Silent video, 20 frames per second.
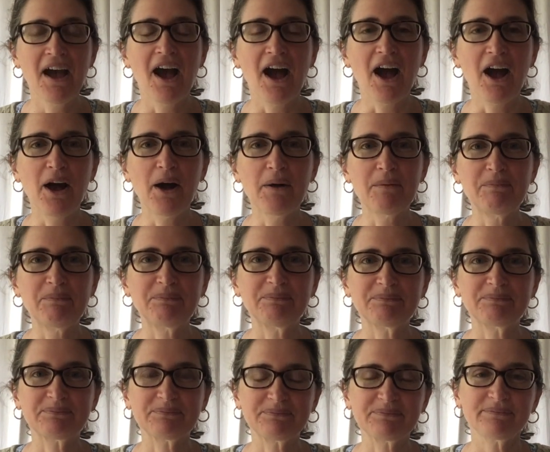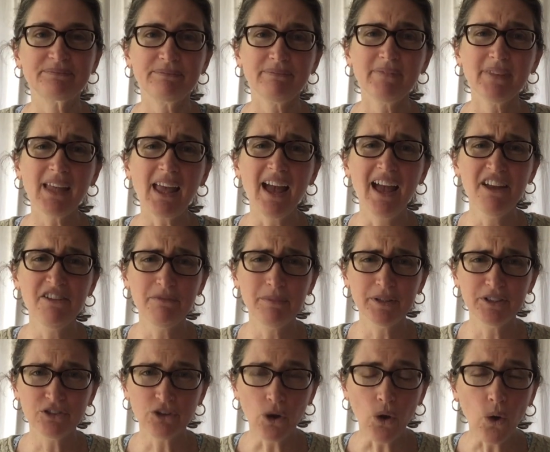I have
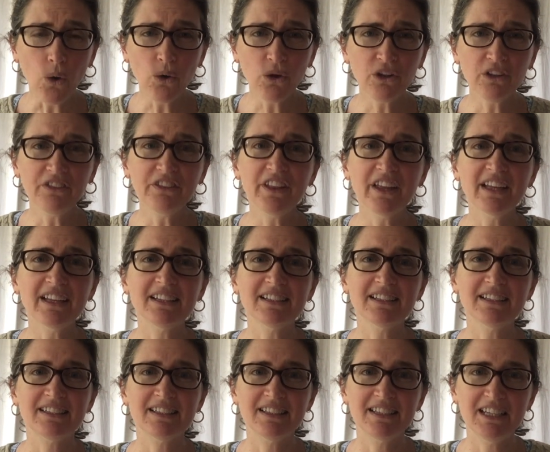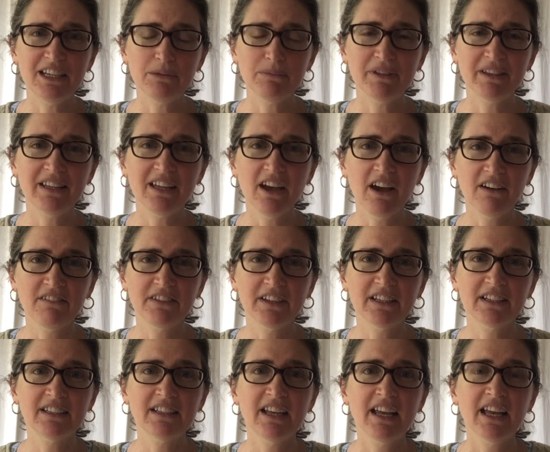been told that steam in the
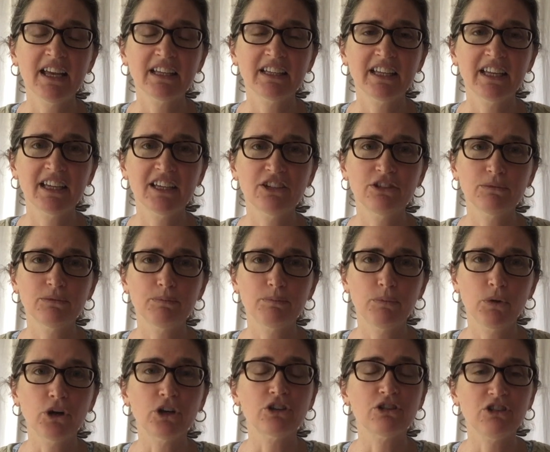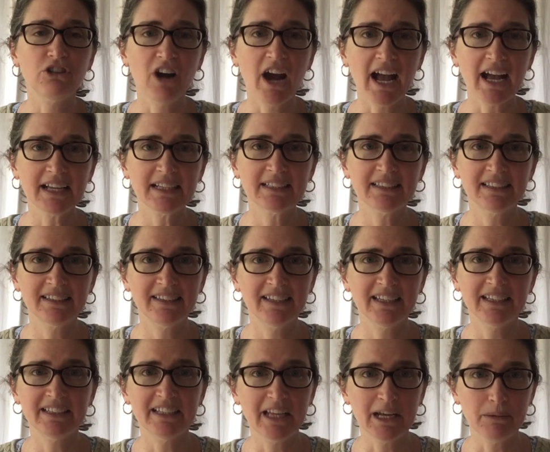oven can put cracks in the
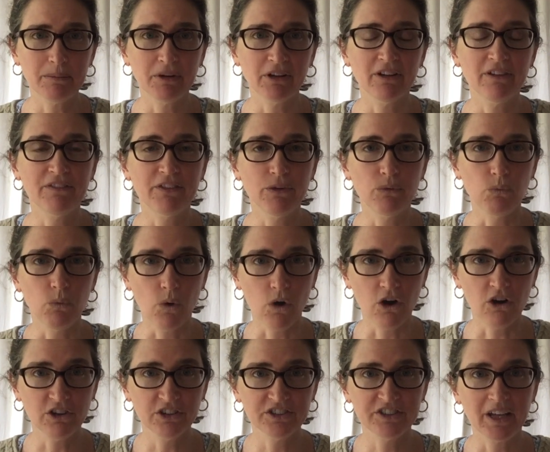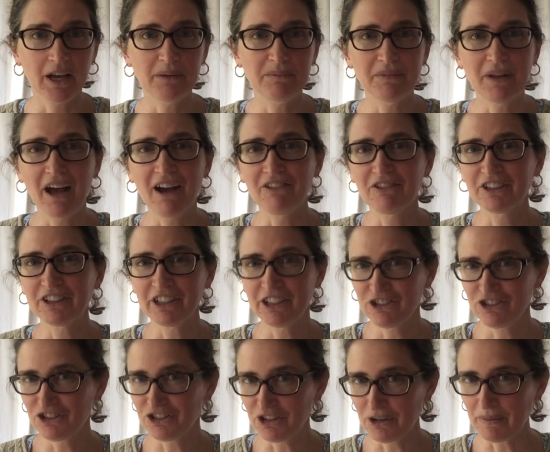enamel of the walls. I'm not really
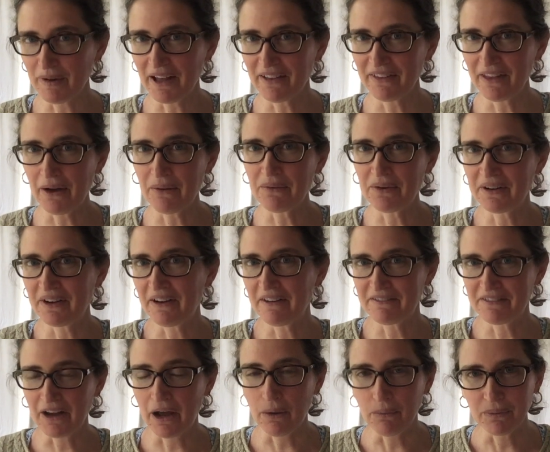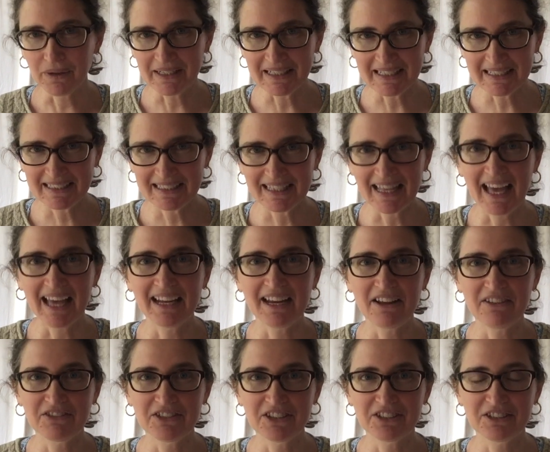sure about that one. I've not witnessed that.
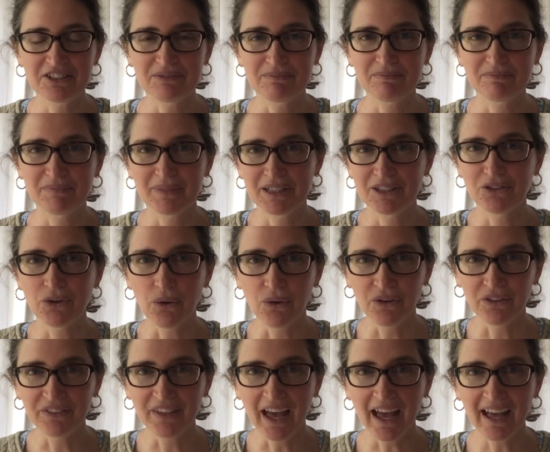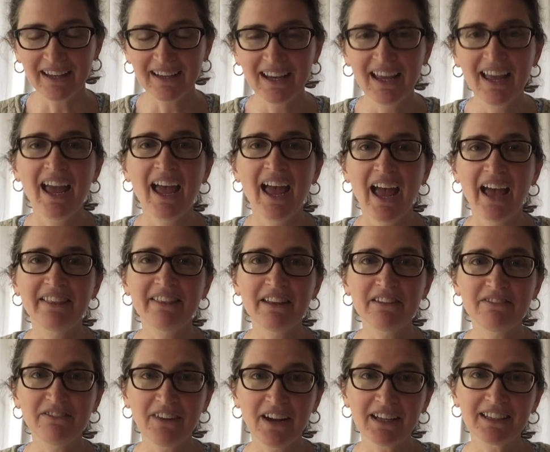I've just been told that. And then
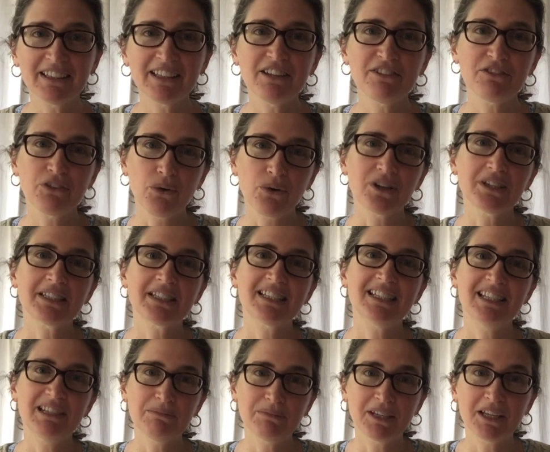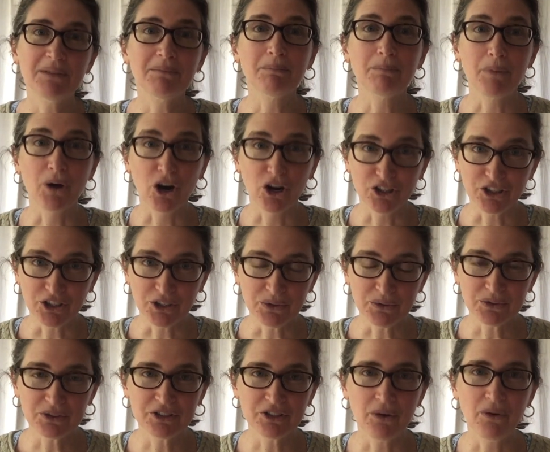finally, of course, steam can burn you.
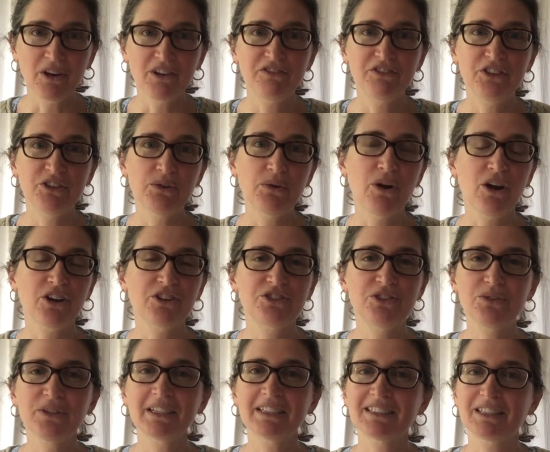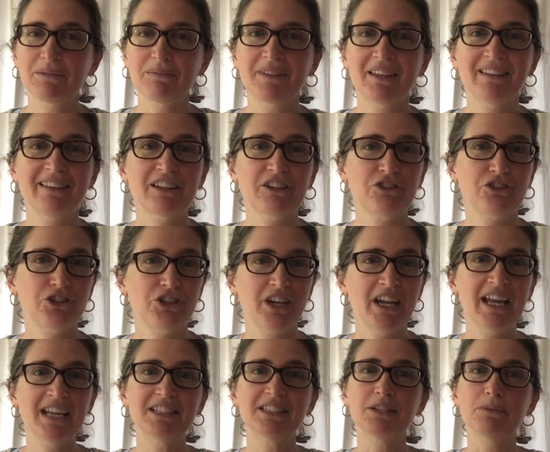So if you are doing something that
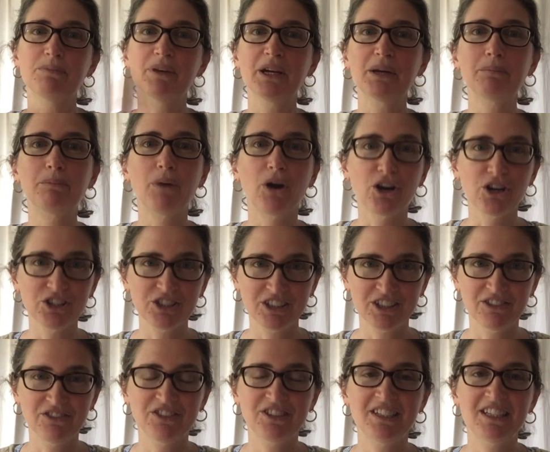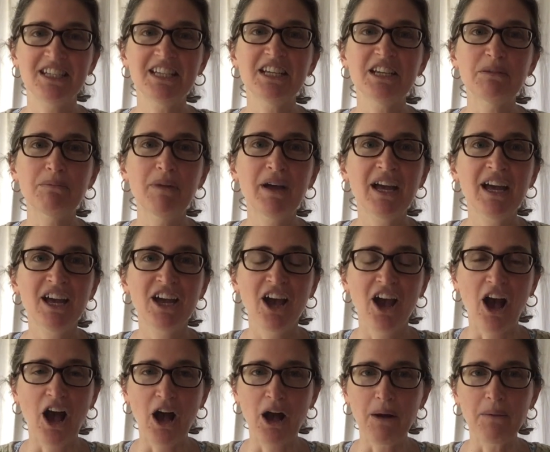creates a big burst of steam,
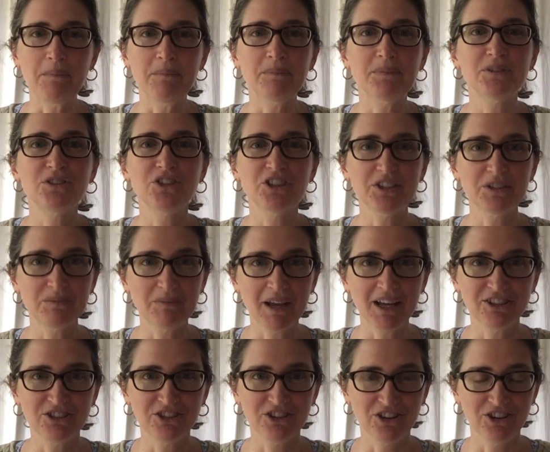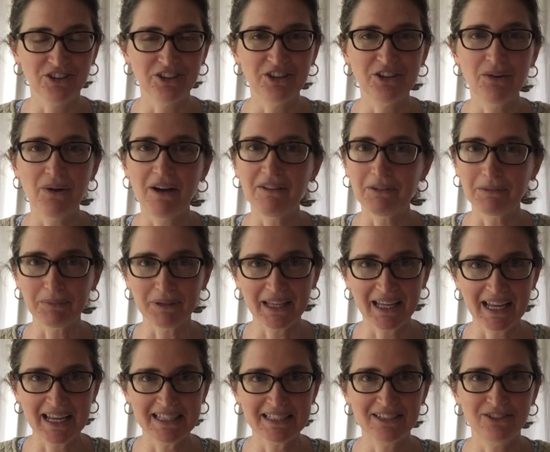just make sure that you have a
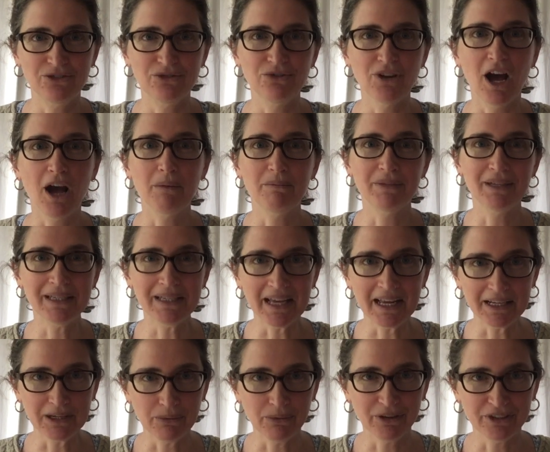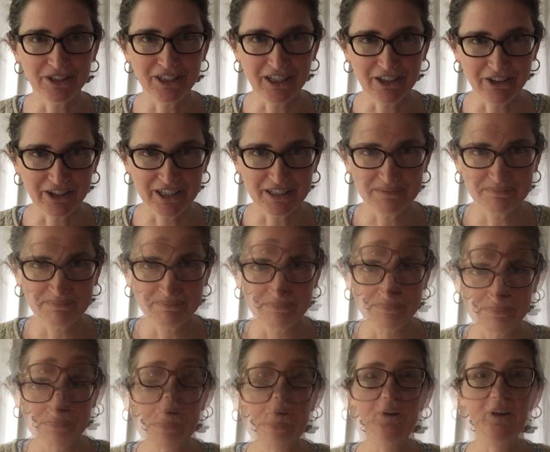plan to not be anywhere near it.
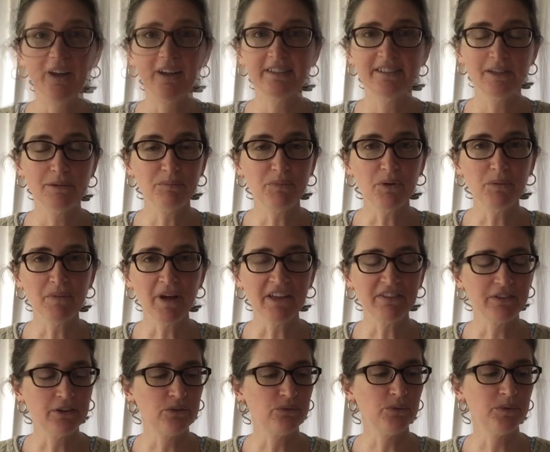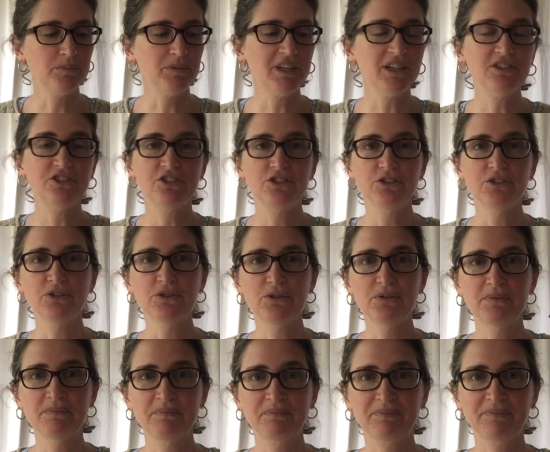So a simple method would be to
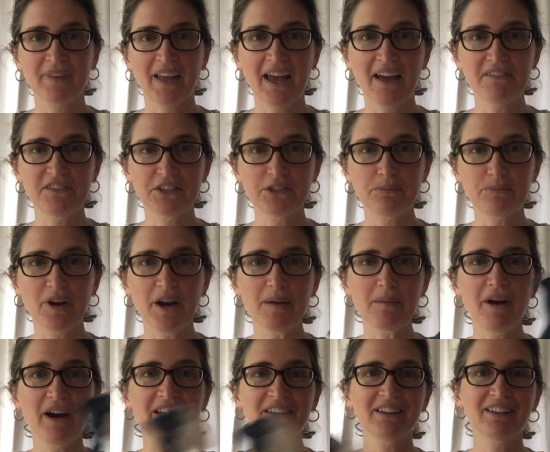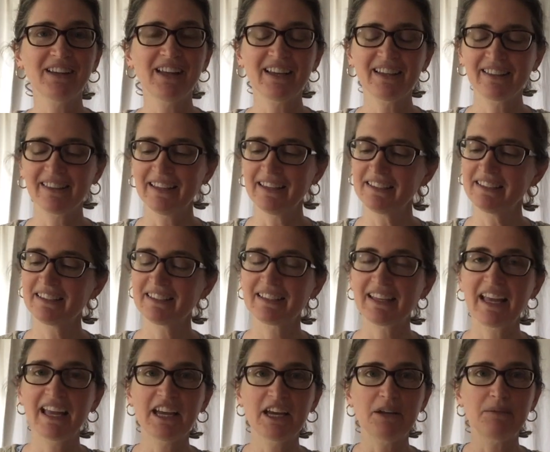have a spray bottle like this,
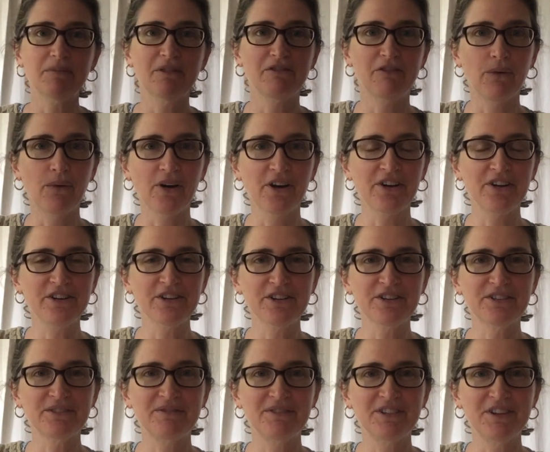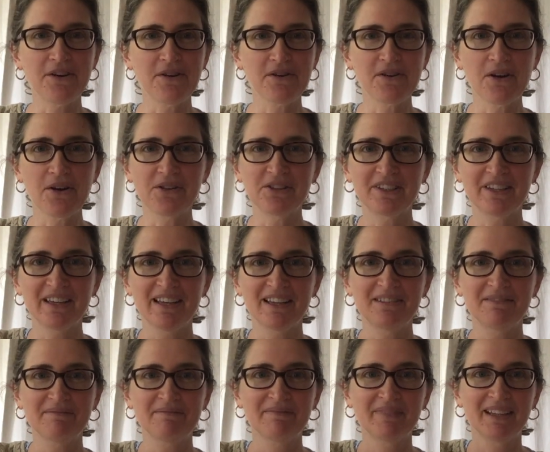and before your dough goes
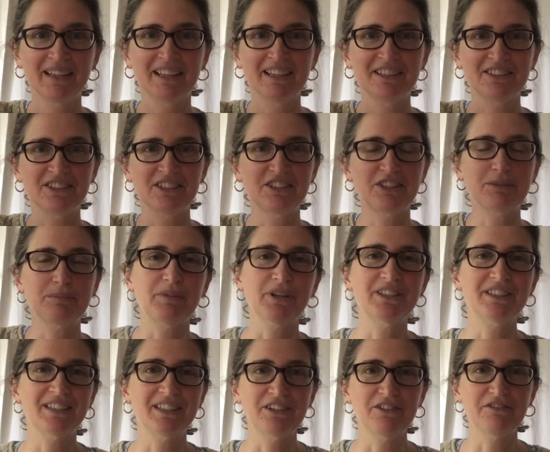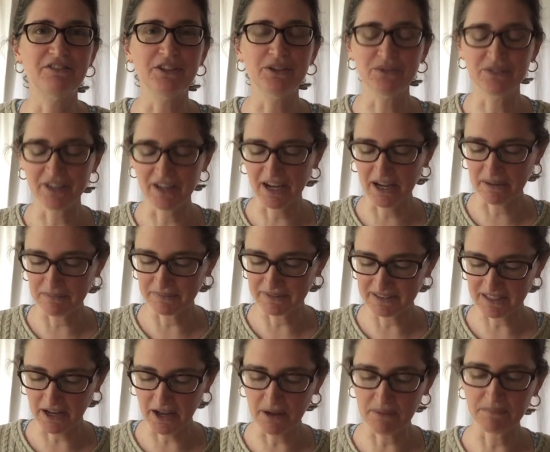in, just spritz it a few times.